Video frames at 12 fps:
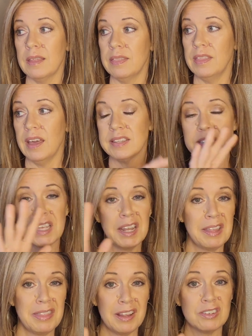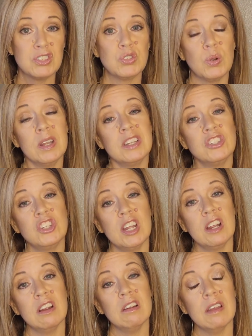That's kind of their story to
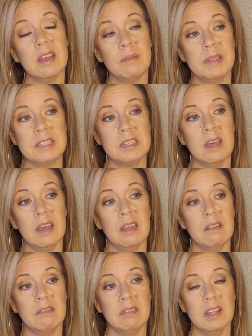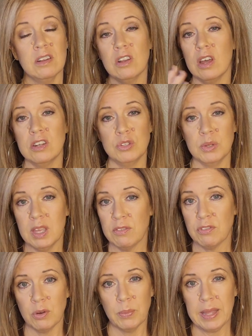share. They're not doing
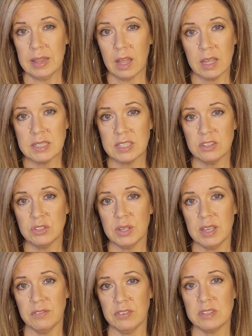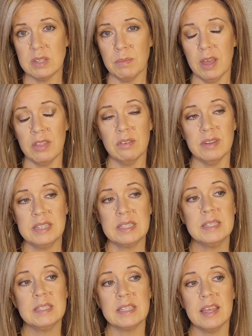it for weight loss. They're doing it for some other
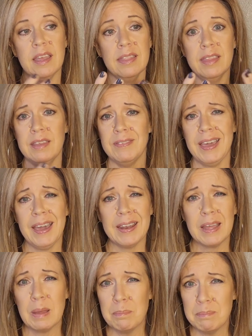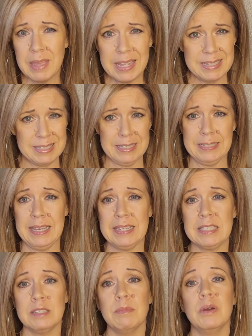reasons. And they've had amazing
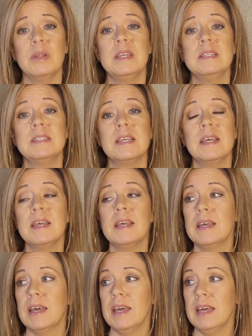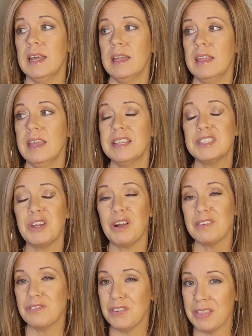testimonies. It's
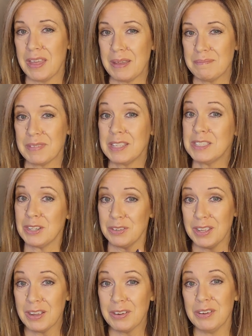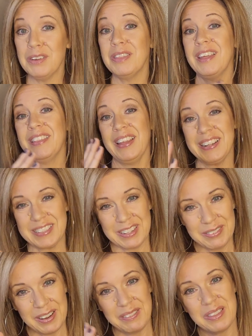hard for them because they're younger. They like to
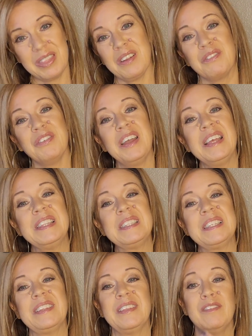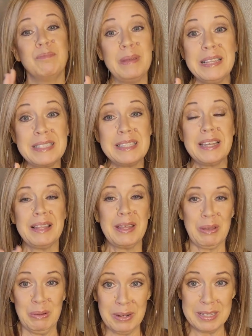go out with their friends. They love pizza.
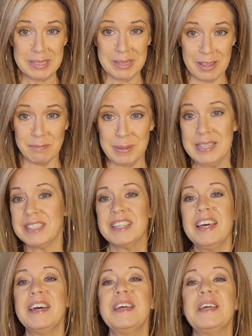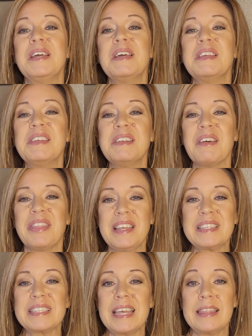Like, who doesn't love pizza?
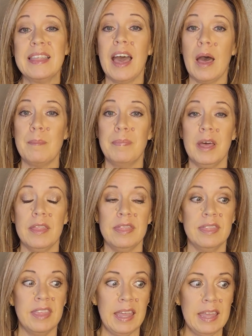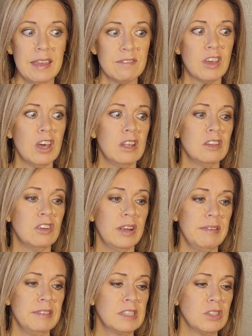Things like that. But they have gotten
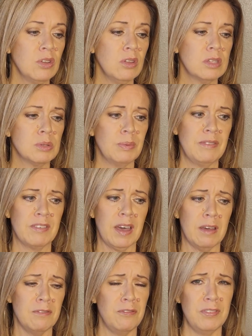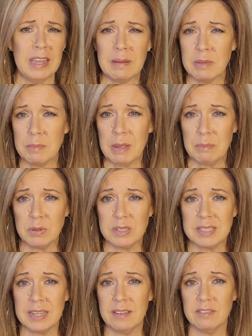great results. We've got family
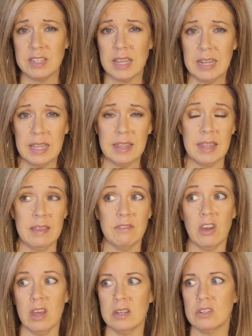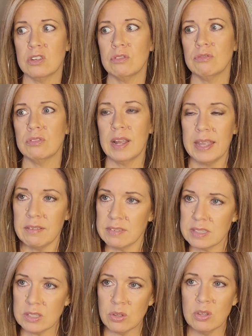members that have done it. They've gotten great
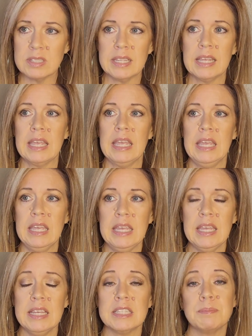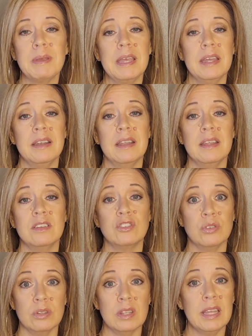results. Like, it has been
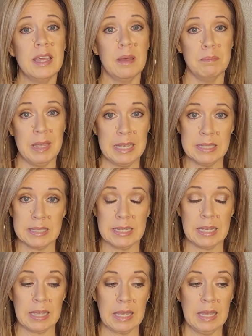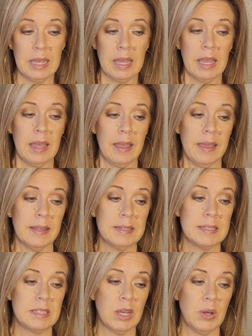truly amazing.
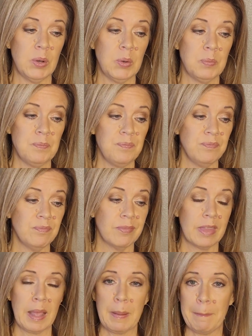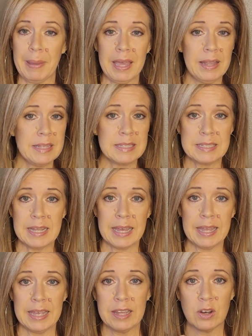And so, balanced
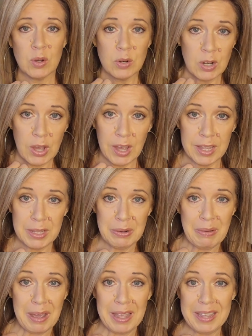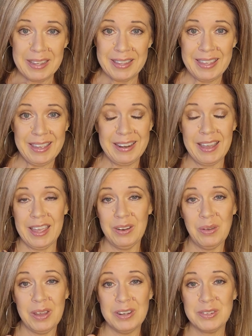diet or not, I
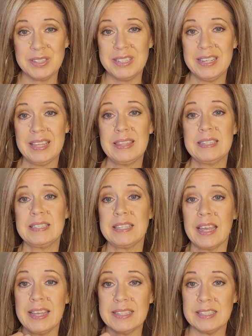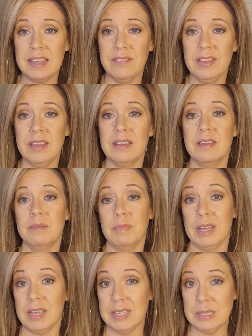don't understand the science of it.
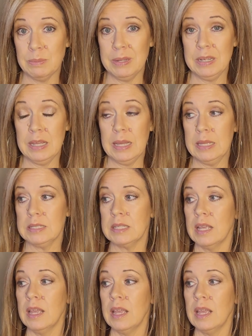My husband does.